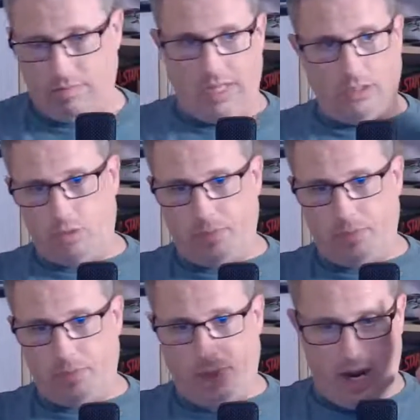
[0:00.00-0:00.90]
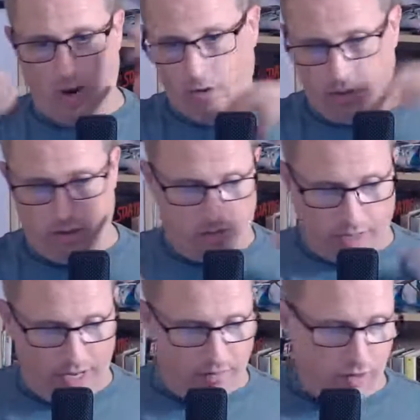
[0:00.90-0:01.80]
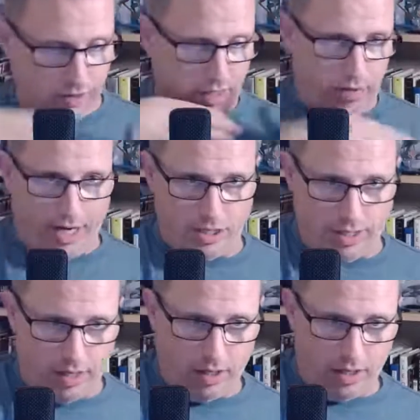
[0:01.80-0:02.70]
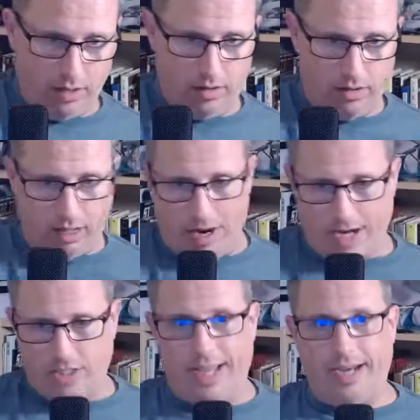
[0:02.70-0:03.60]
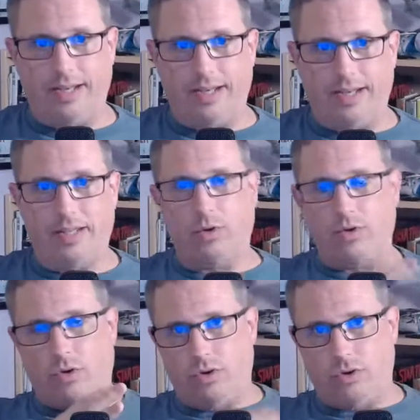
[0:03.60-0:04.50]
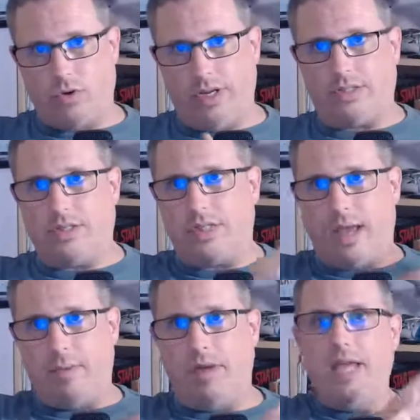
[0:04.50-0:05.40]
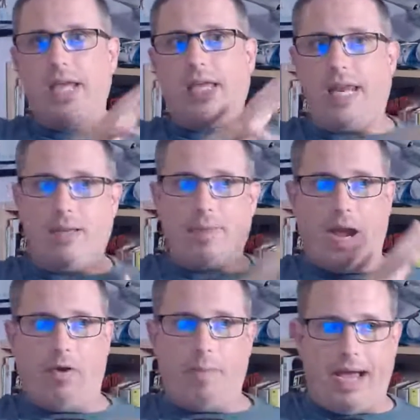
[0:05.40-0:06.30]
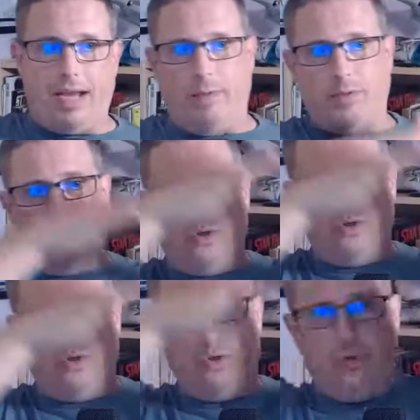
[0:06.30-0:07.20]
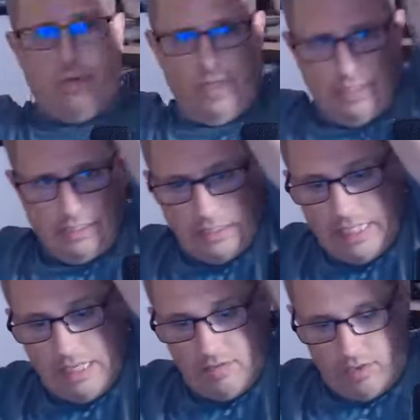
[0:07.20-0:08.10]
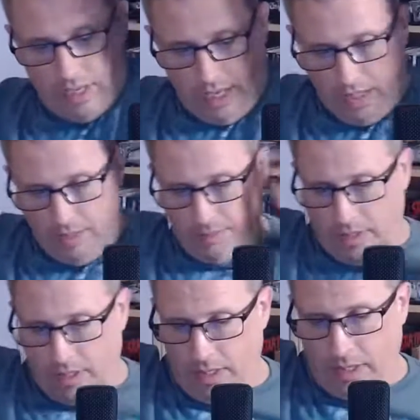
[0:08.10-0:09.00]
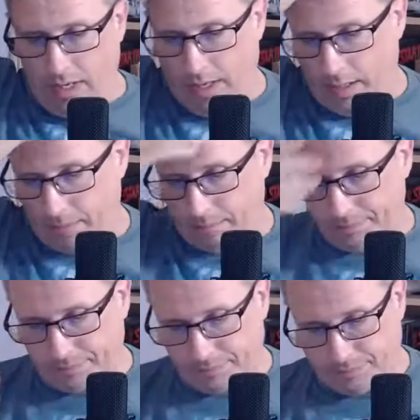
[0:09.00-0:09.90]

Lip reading: they lose power, whatever, and they crash land, and the whole story is them getting power back up to leave again. But